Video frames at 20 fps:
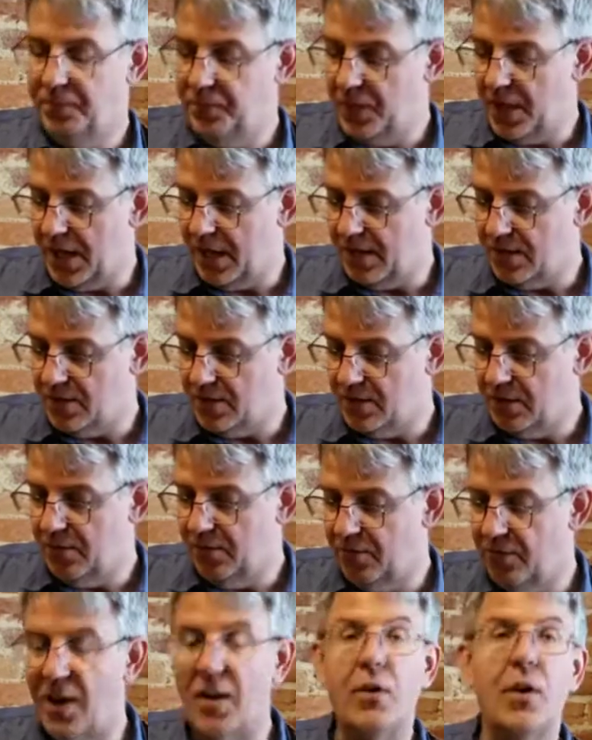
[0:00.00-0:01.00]
it is
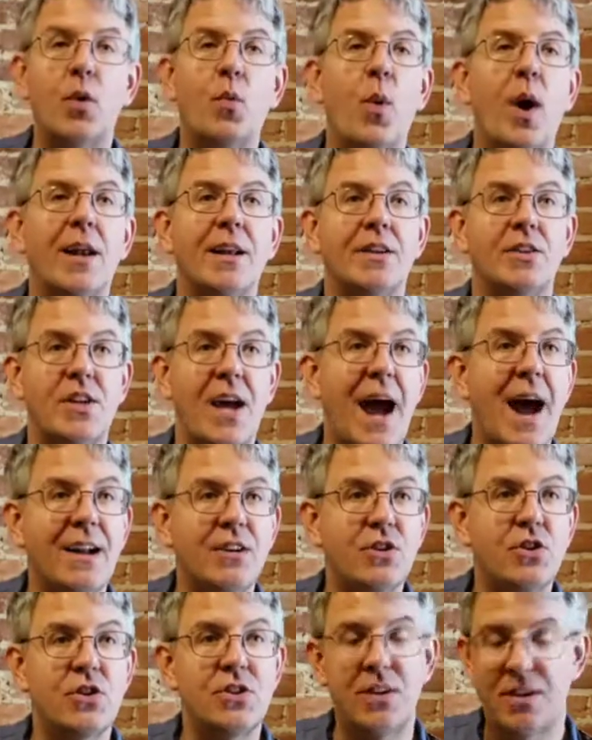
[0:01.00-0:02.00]
very well
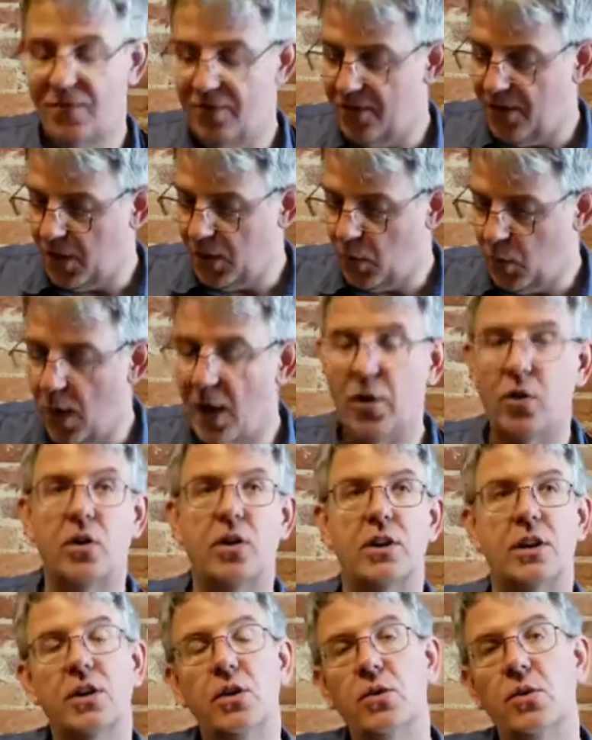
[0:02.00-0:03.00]
attached, very well
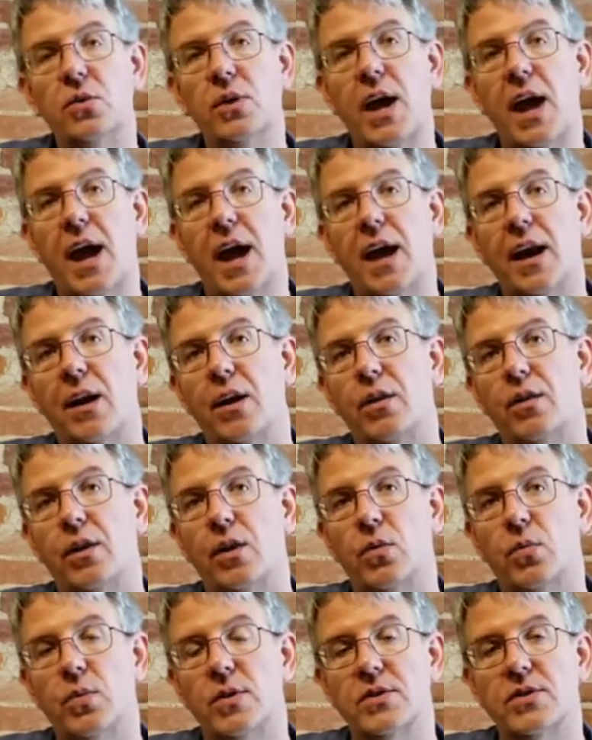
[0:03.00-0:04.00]
glued, and
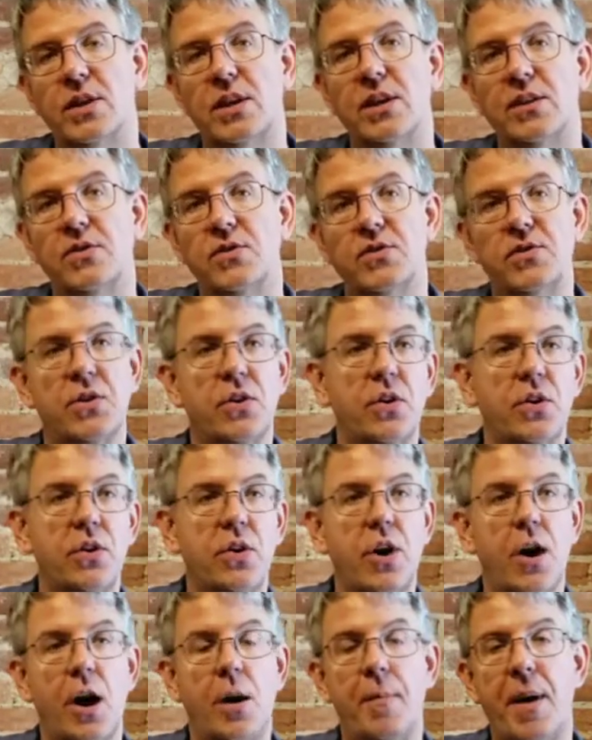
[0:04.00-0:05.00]
there was
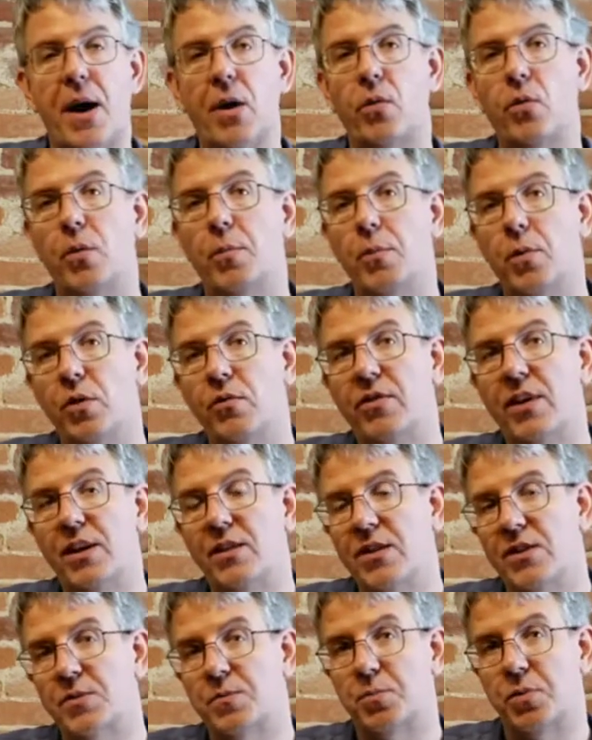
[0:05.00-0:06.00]
concern about removing
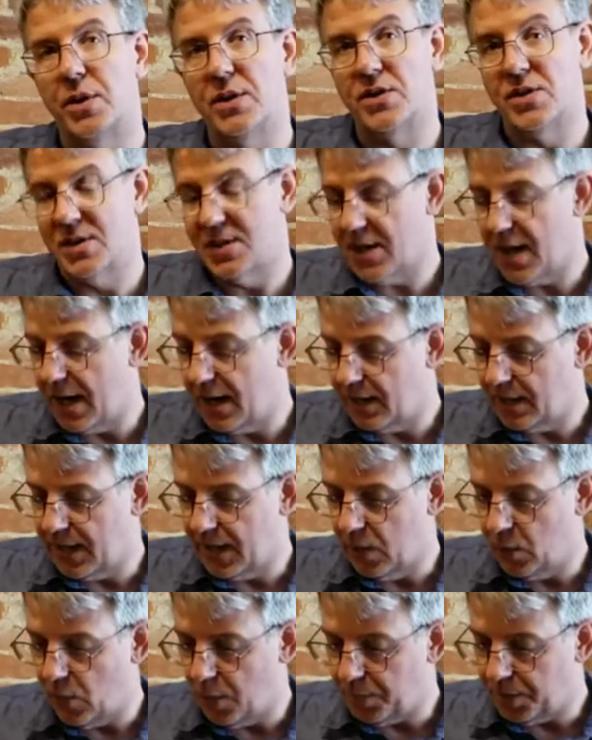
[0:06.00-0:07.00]
this bridge entirely
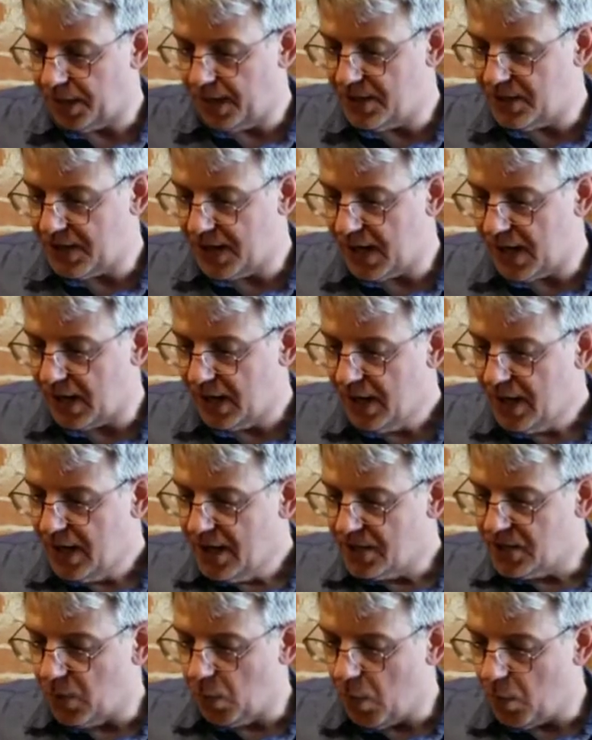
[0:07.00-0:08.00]
and replacing it.
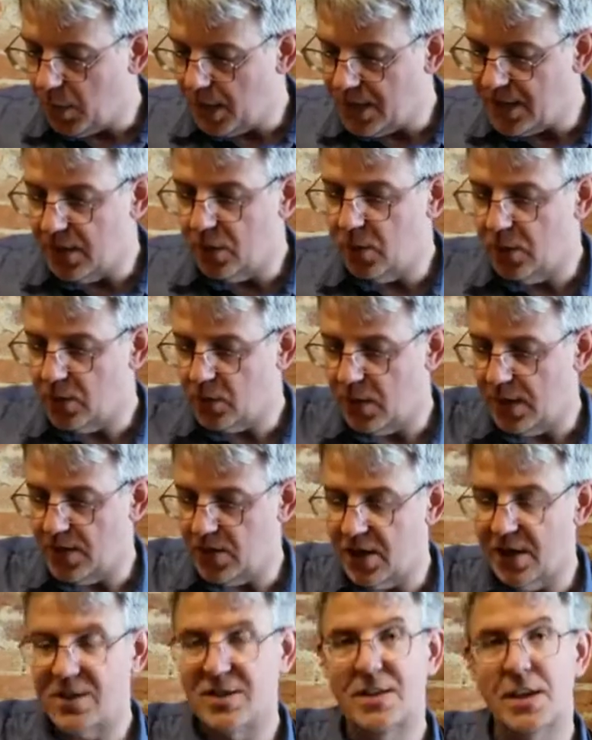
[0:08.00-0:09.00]
So what we did was we
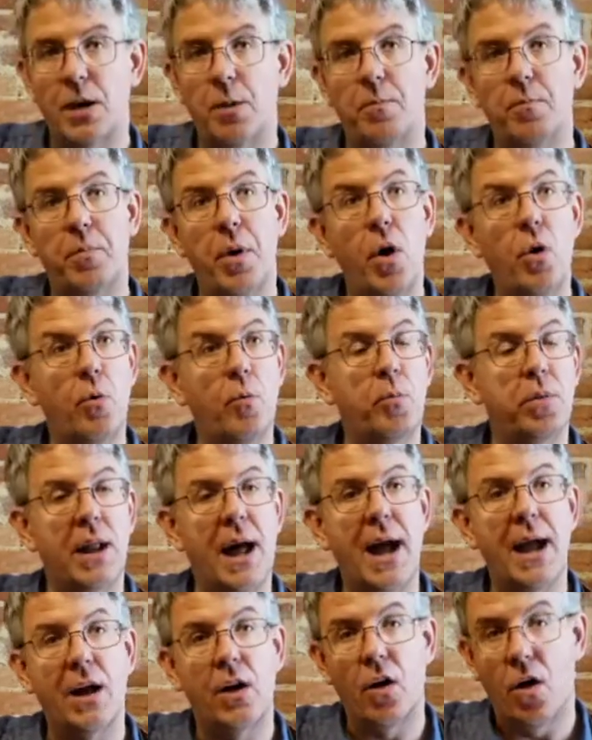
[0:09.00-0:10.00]
just did a bone
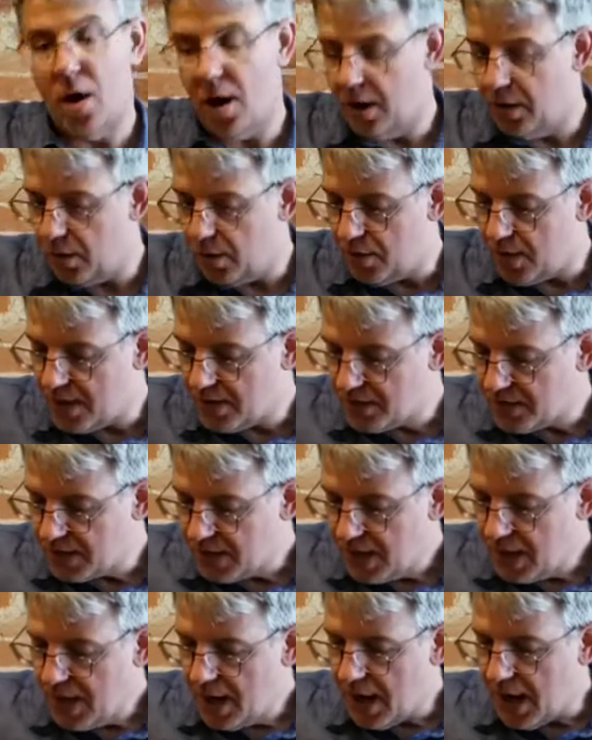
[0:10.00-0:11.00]
blank on this.